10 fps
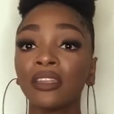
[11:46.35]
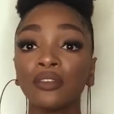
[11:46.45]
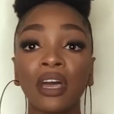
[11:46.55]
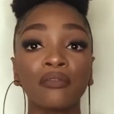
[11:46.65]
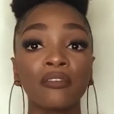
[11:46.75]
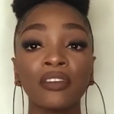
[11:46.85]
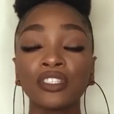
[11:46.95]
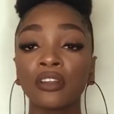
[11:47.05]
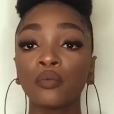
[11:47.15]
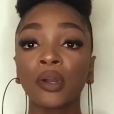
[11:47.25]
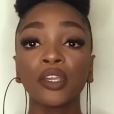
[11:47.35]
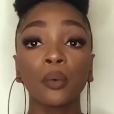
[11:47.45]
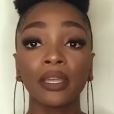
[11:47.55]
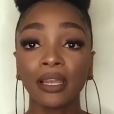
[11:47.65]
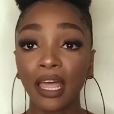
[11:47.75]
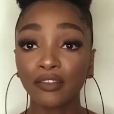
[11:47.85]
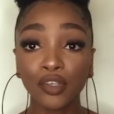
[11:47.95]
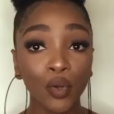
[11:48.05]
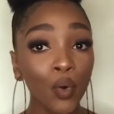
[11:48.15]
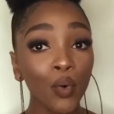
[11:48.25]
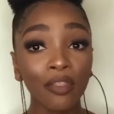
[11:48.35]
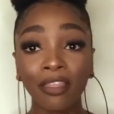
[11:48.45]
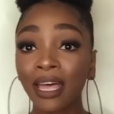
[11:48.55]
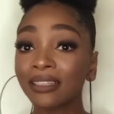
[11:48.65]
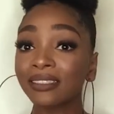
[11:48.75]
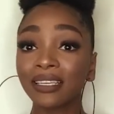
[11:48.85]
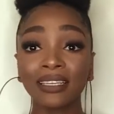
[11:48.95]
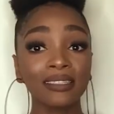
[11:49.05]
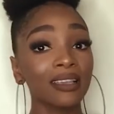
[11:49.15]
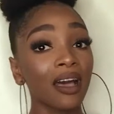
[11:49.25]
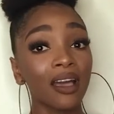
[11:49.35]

and you have a vision of where you want your life to go, that is